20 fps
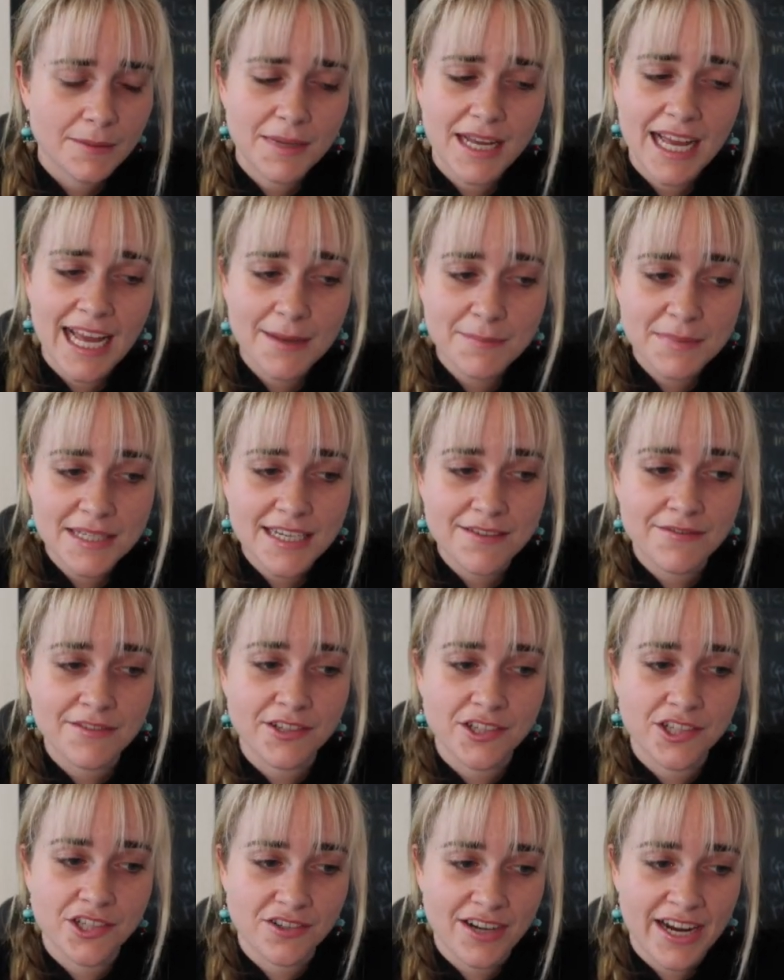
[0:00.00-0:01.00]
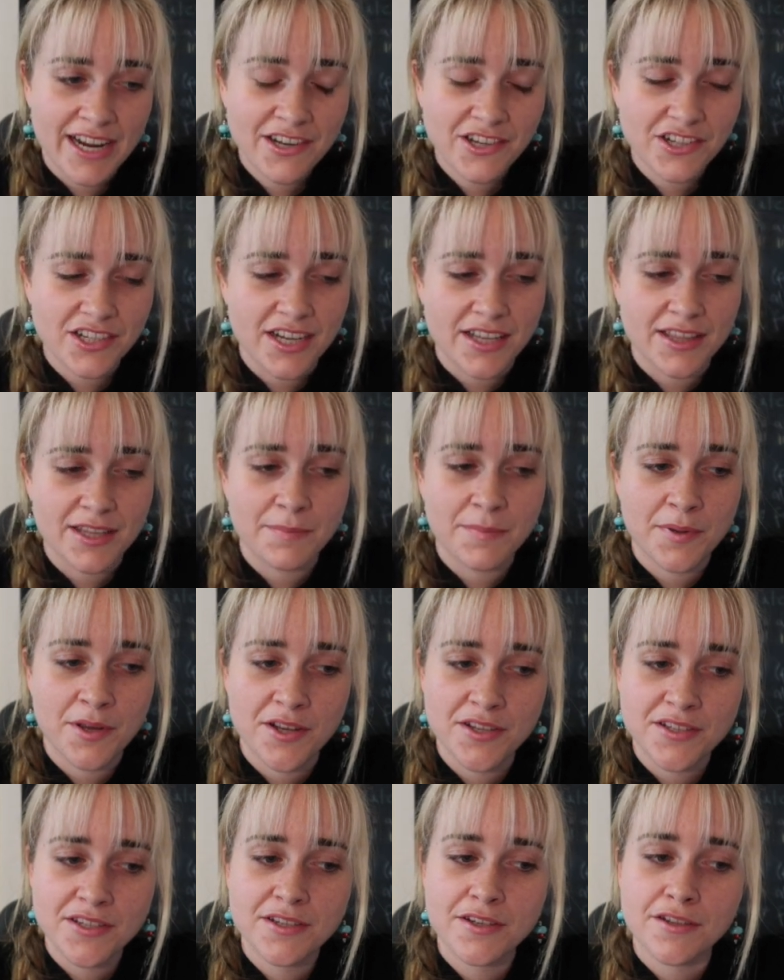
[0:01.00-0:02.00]
Perhaps even stranger, the
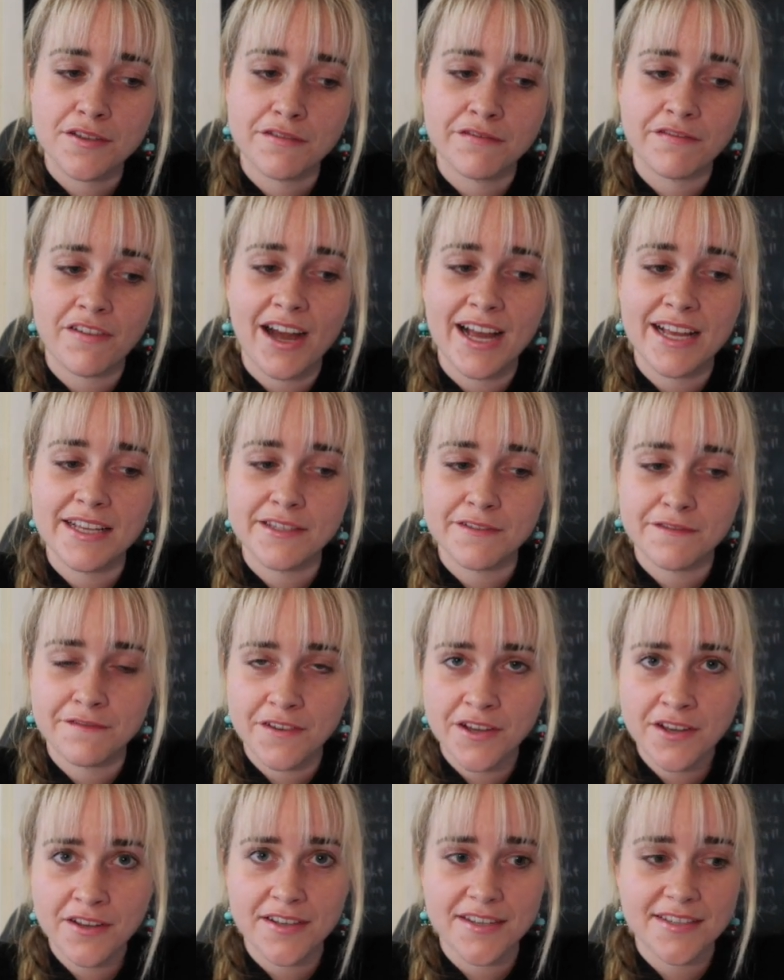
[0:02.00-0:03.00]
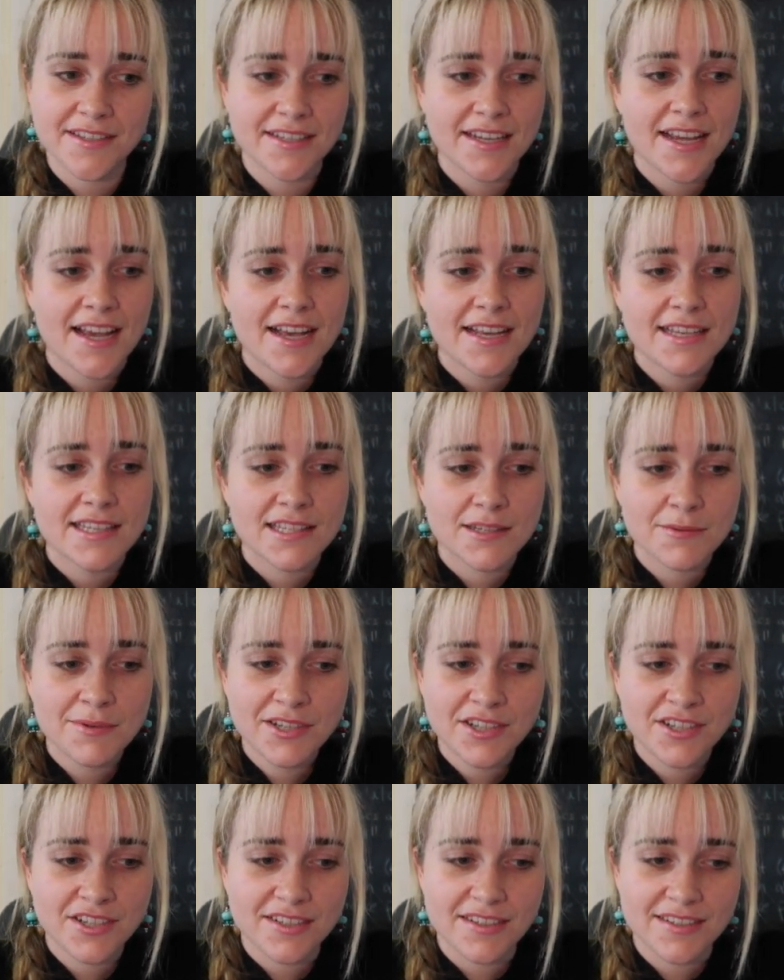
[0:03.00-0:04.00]
person who fires first
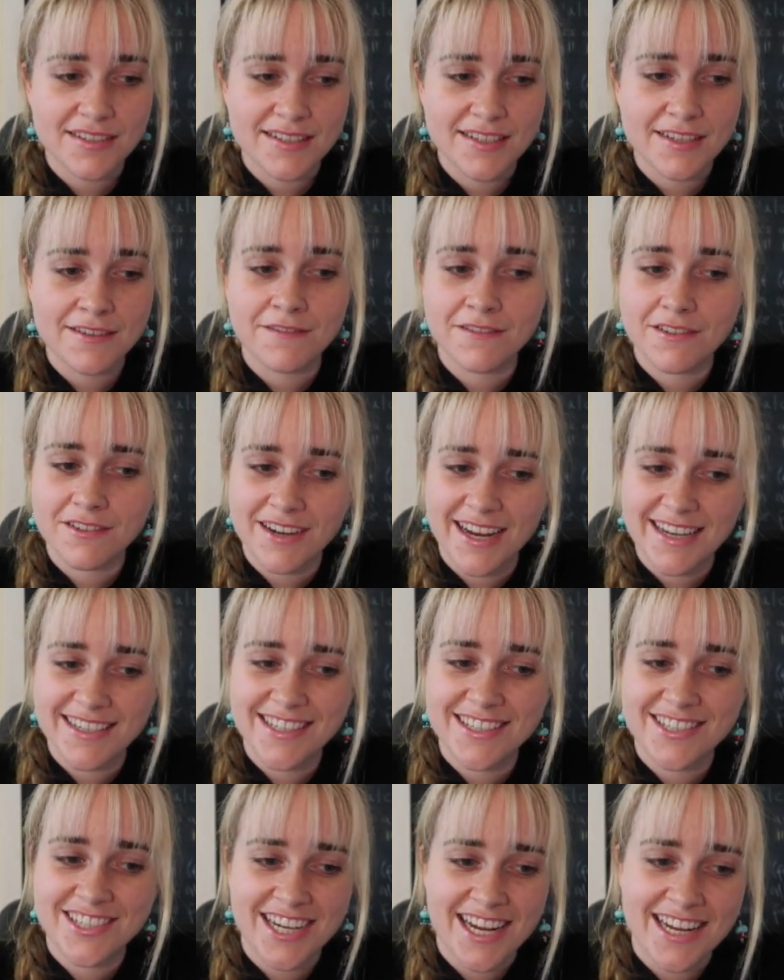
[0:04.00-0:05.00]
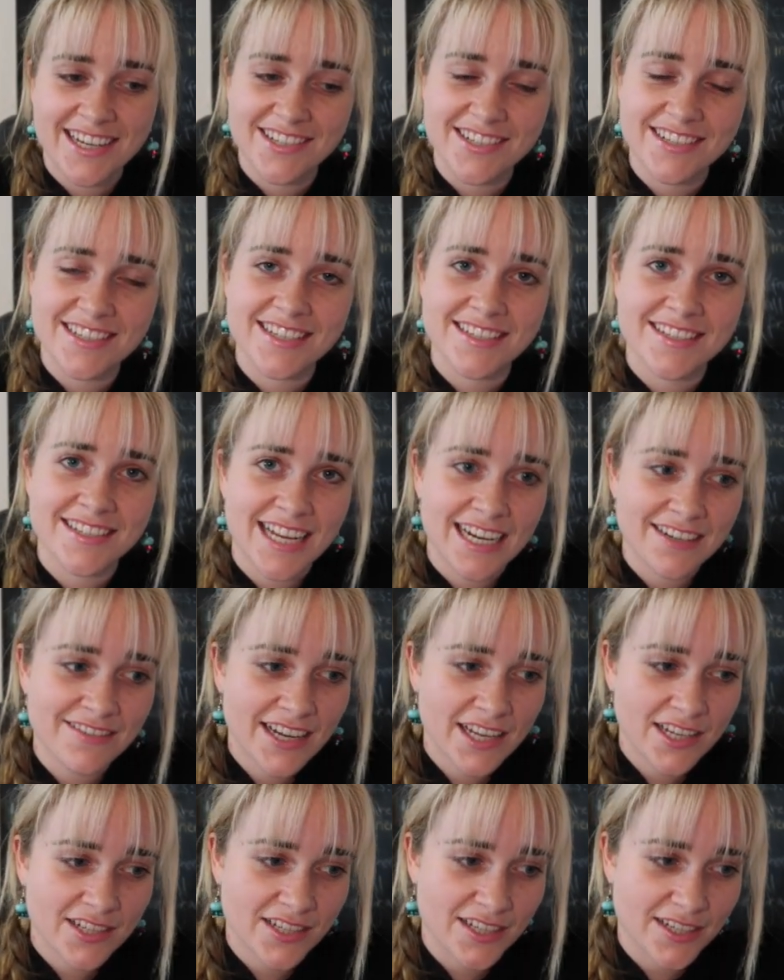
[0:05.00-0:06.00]
switches if Crater changes his
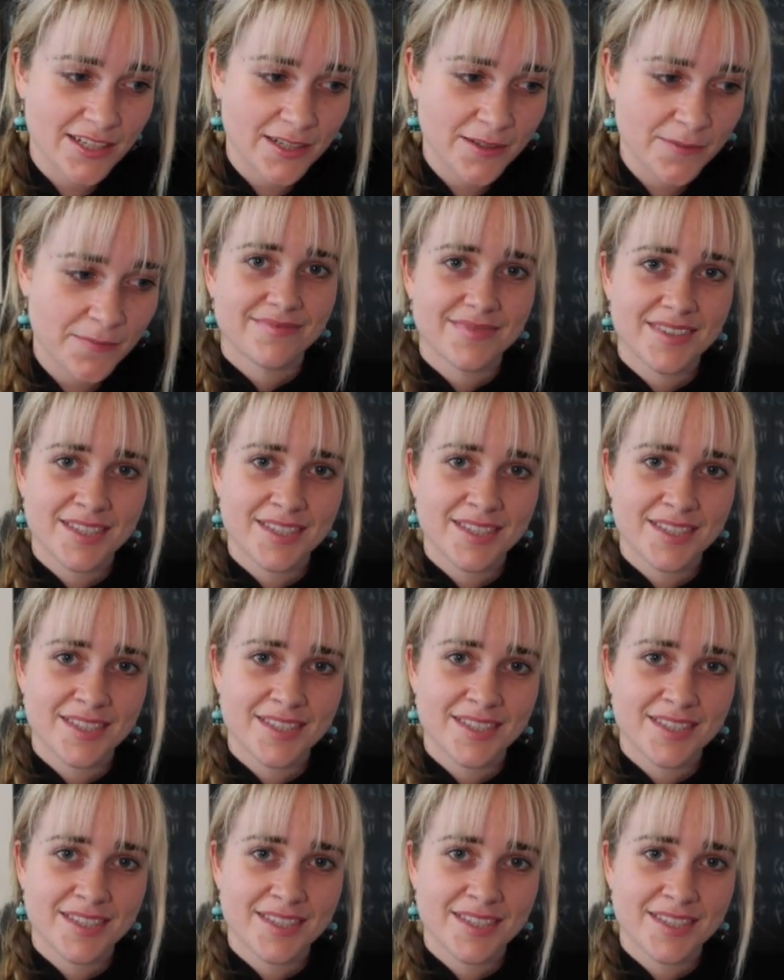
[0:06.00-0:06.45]
direction.